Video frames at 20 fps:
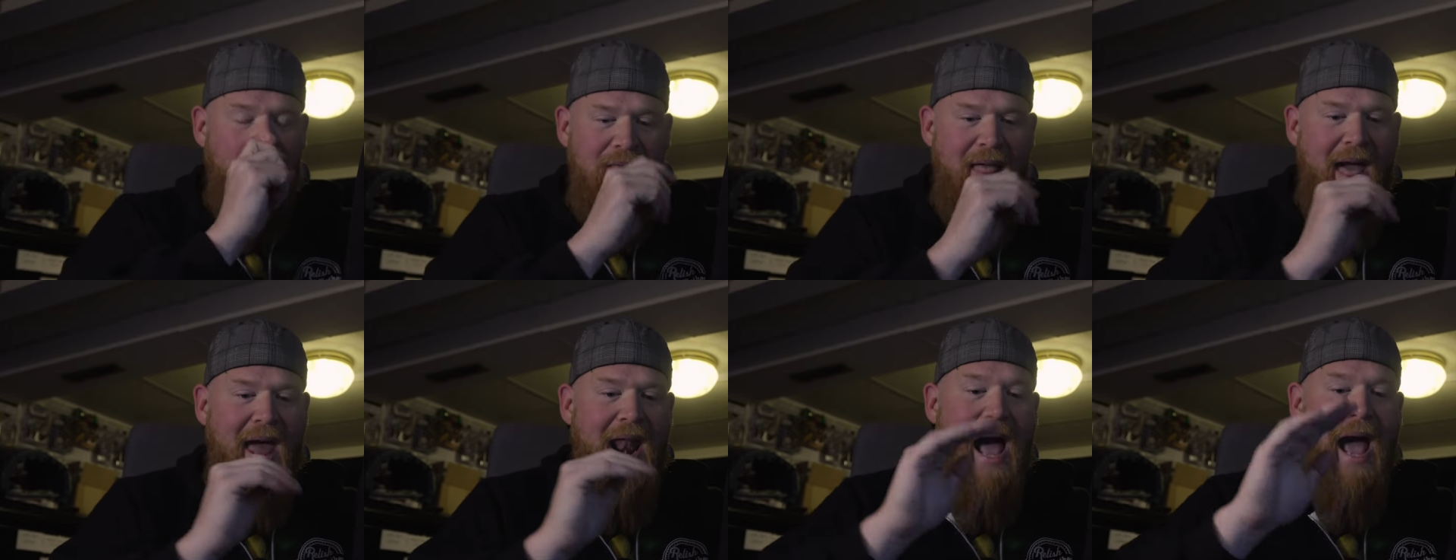
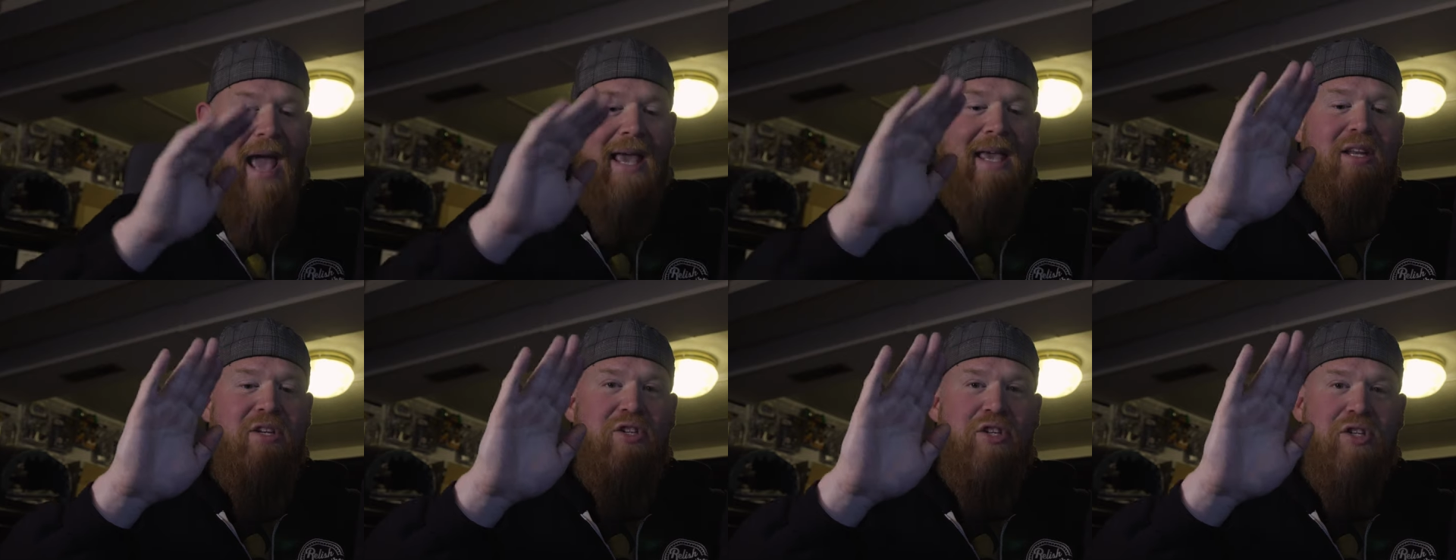that I
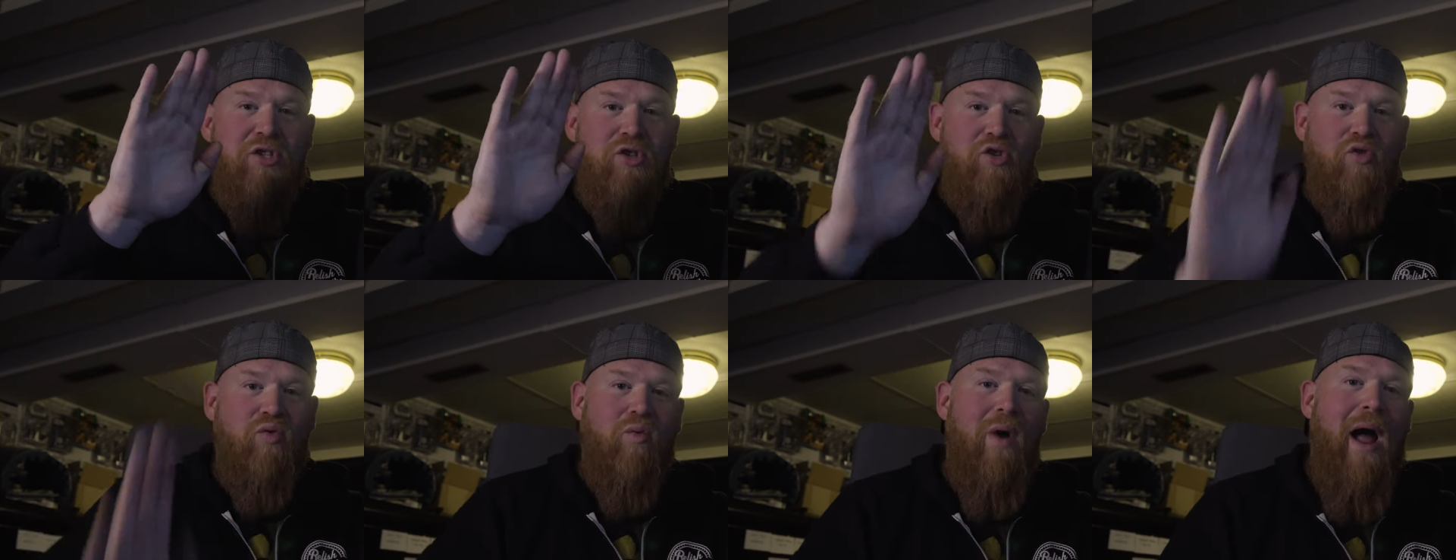can
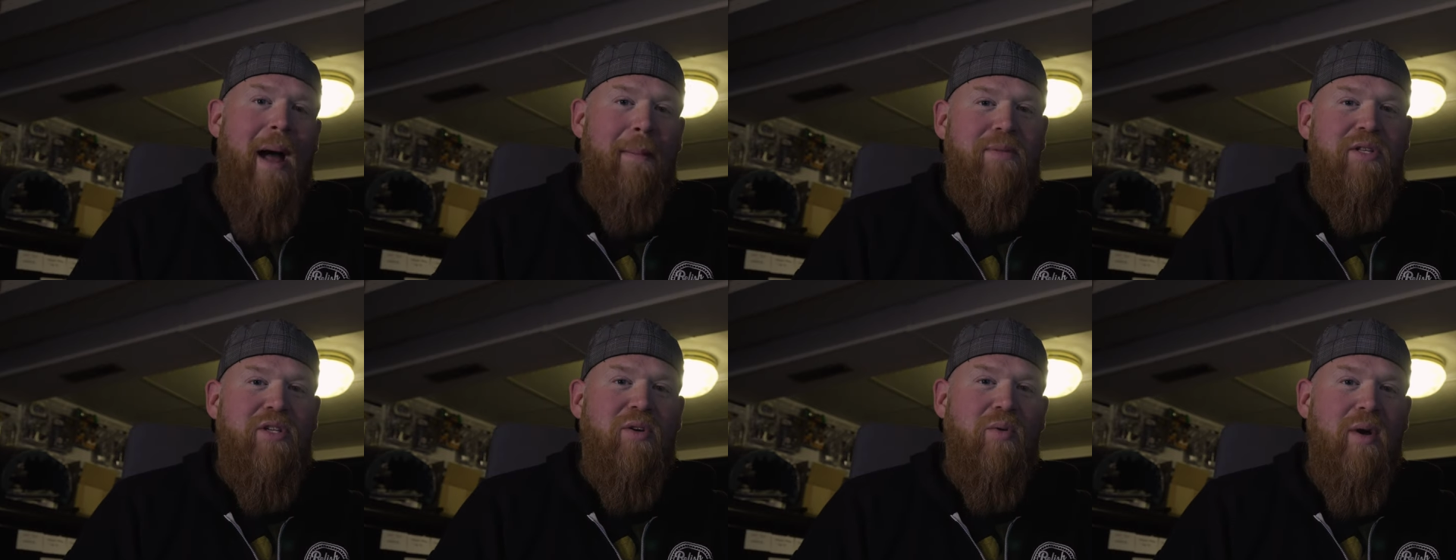just
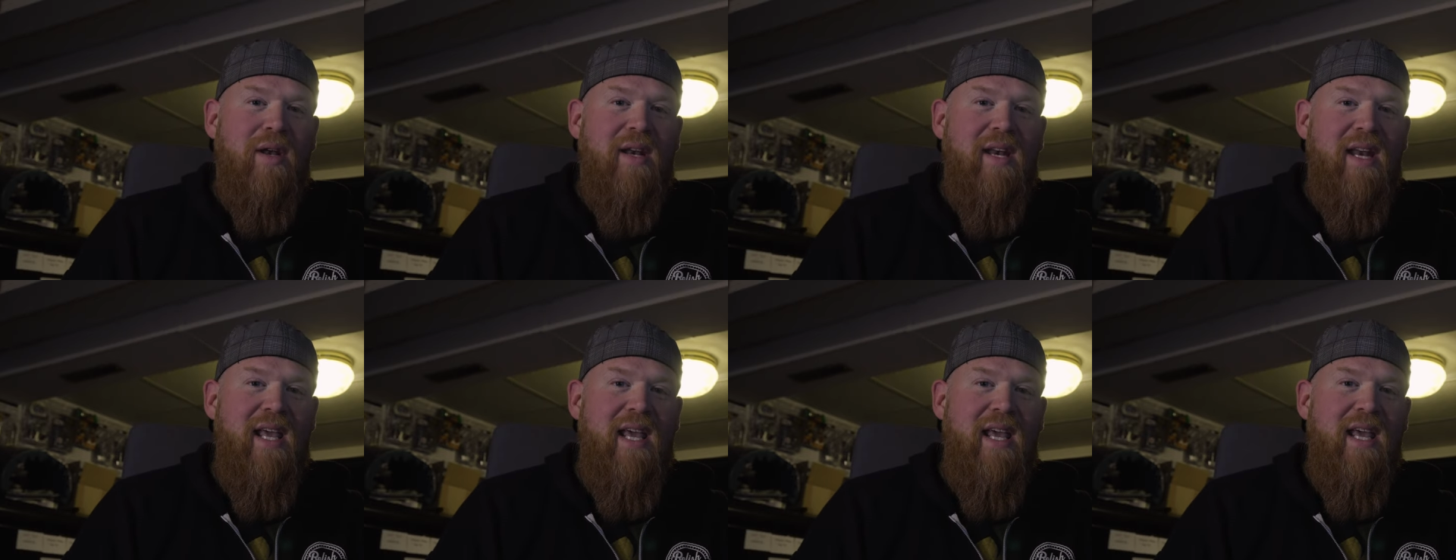drop to a
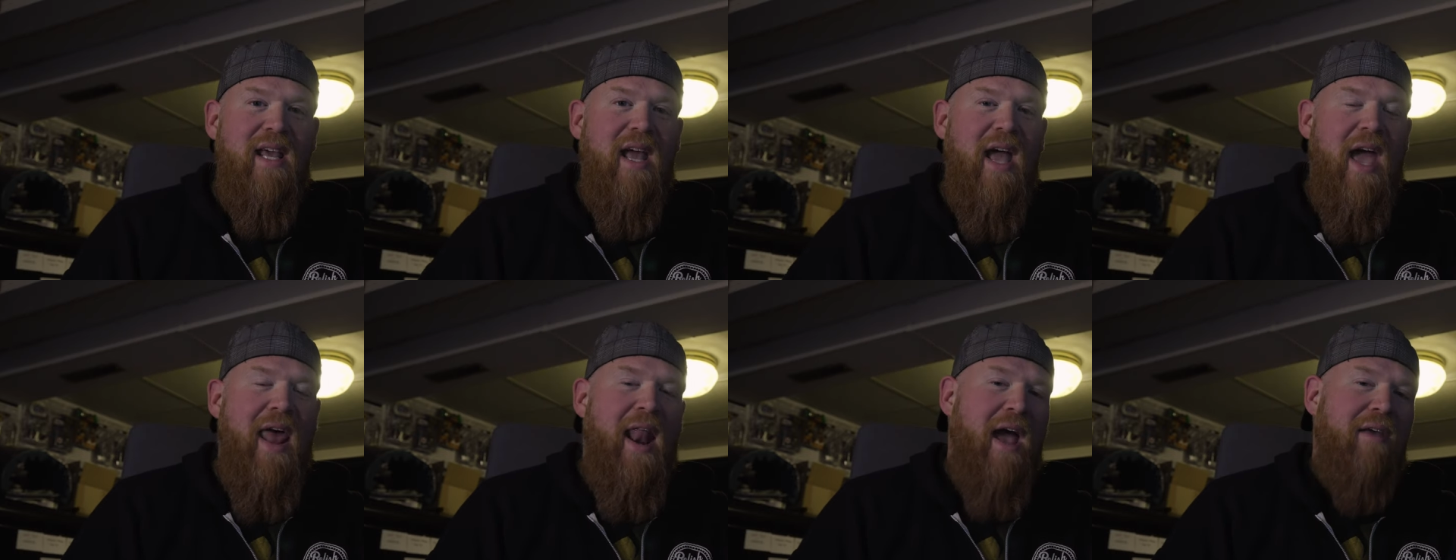
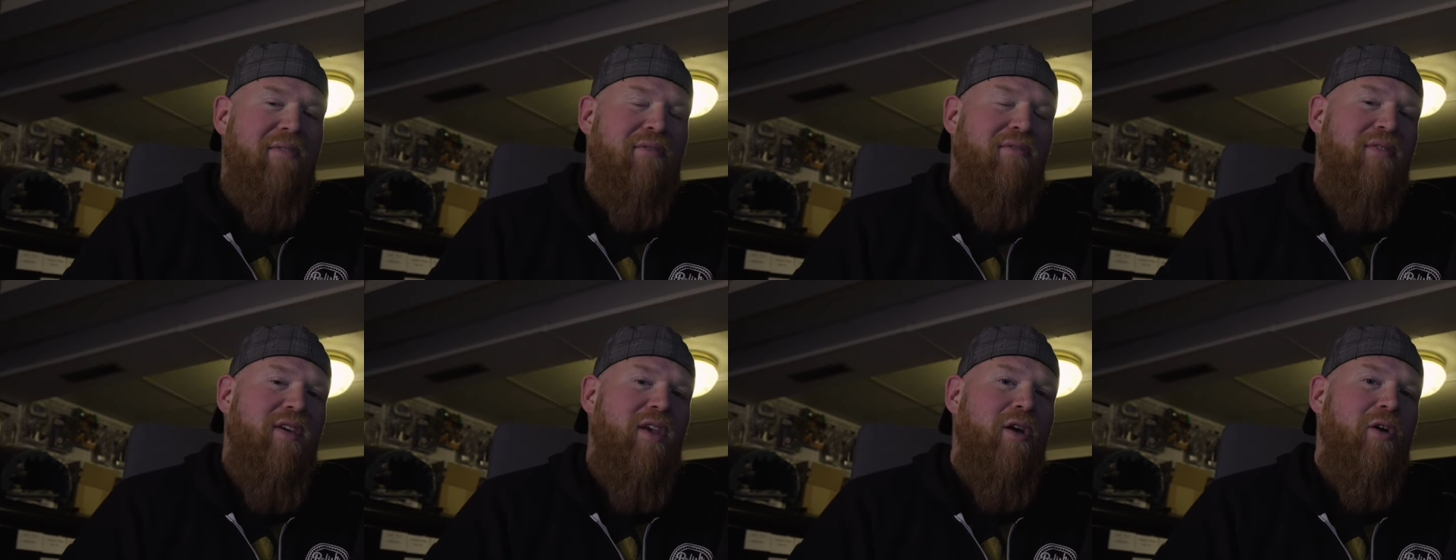knee and I
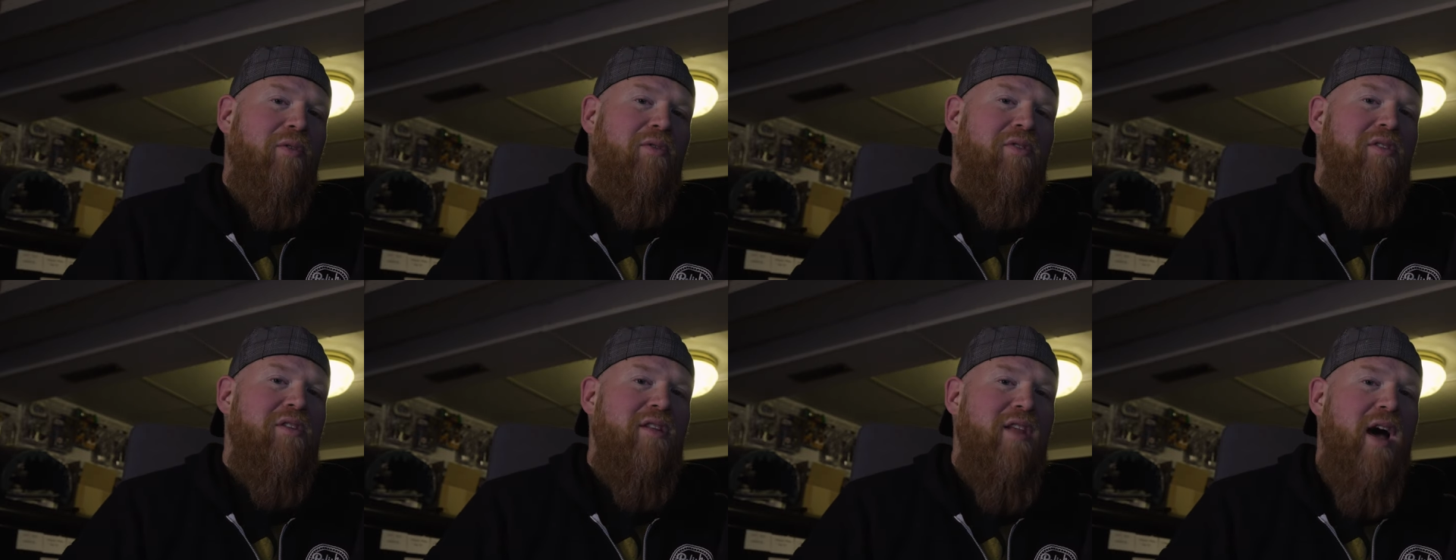feel
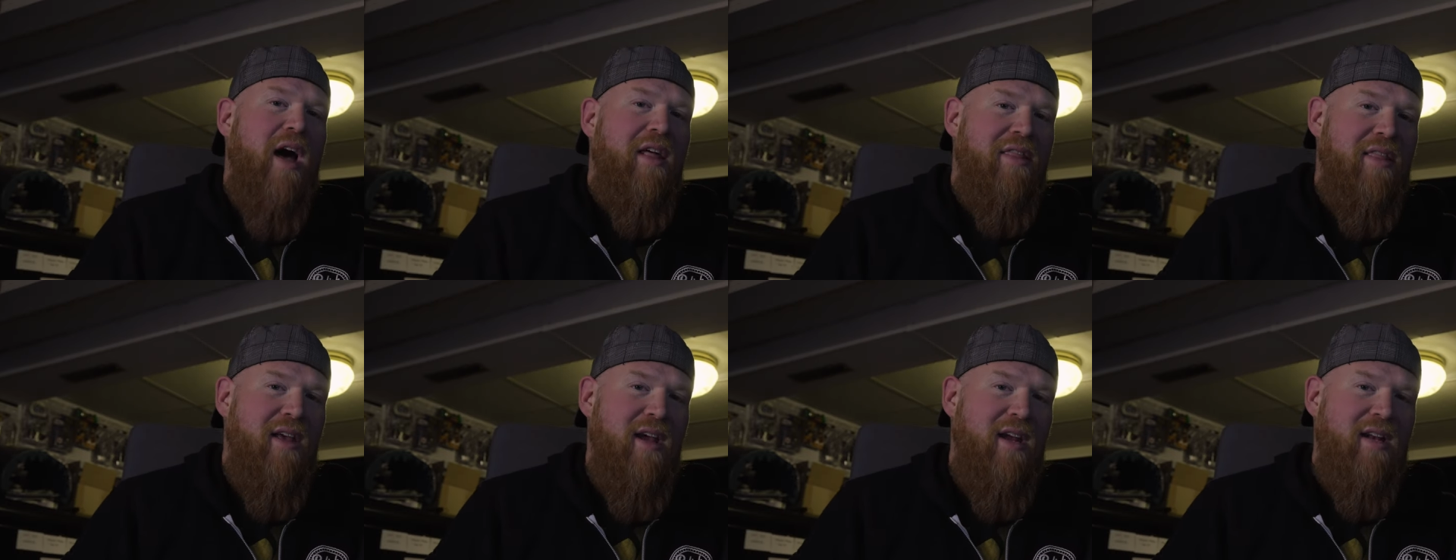
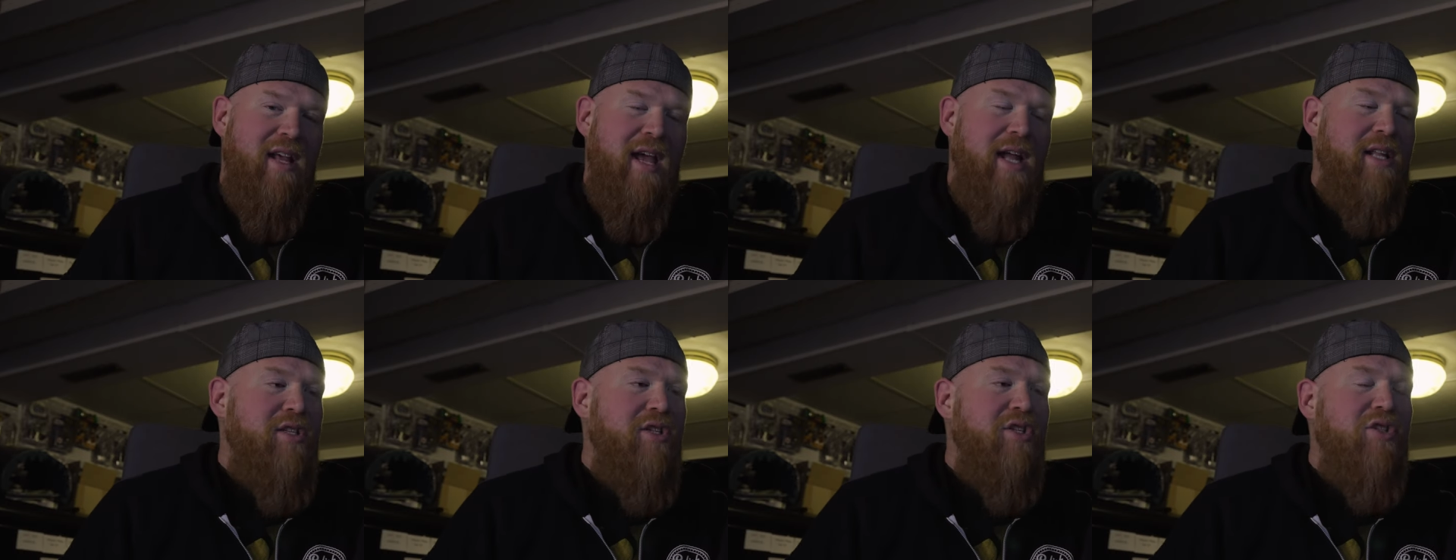nothing.
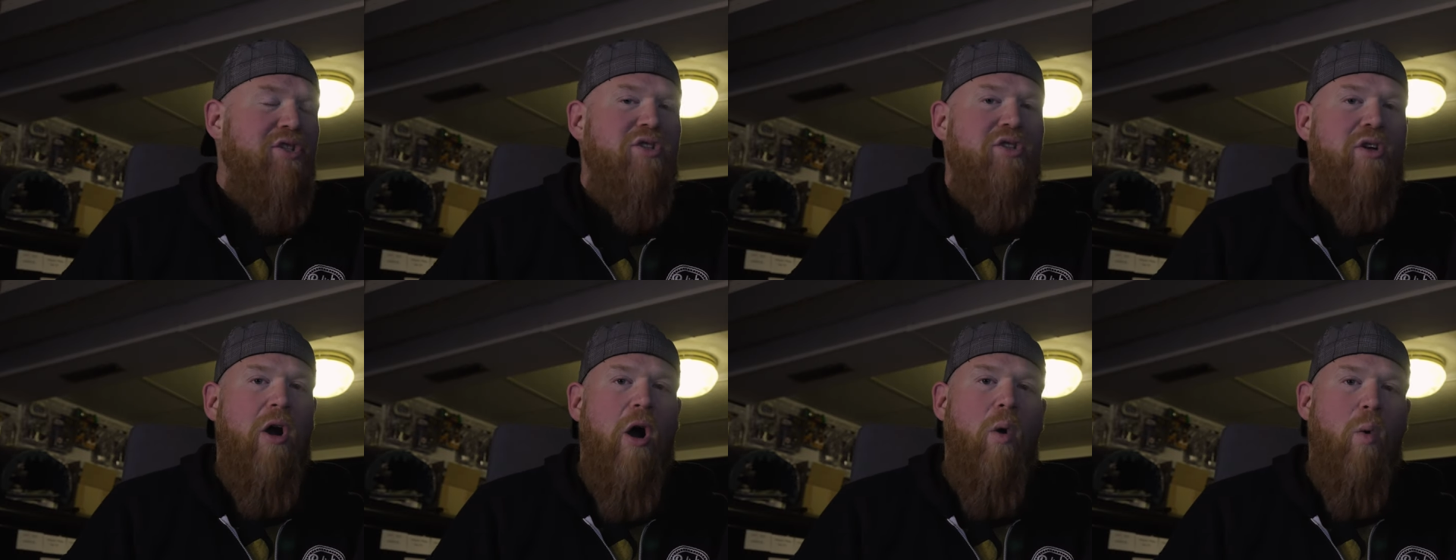It's
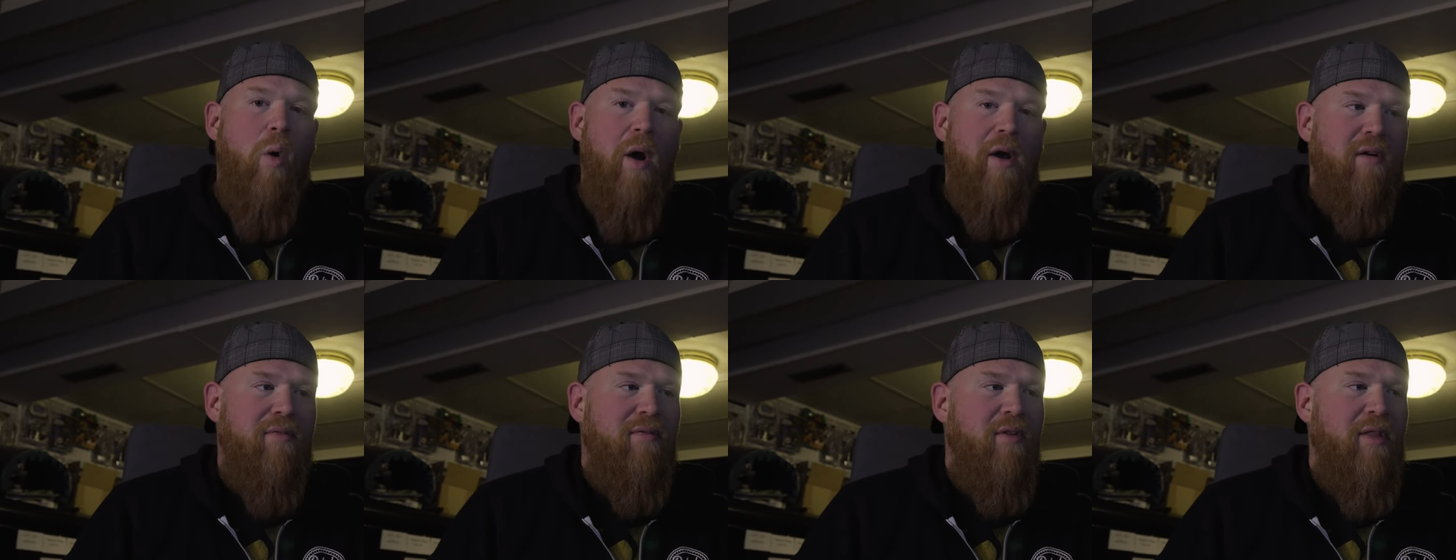so
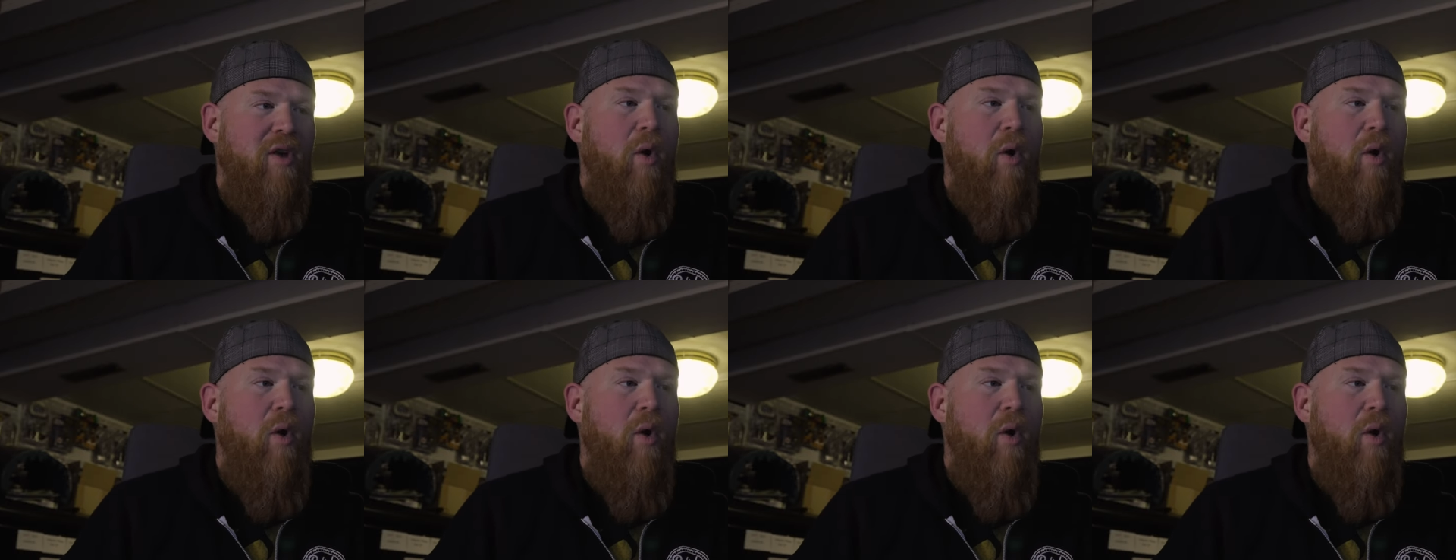wonderful.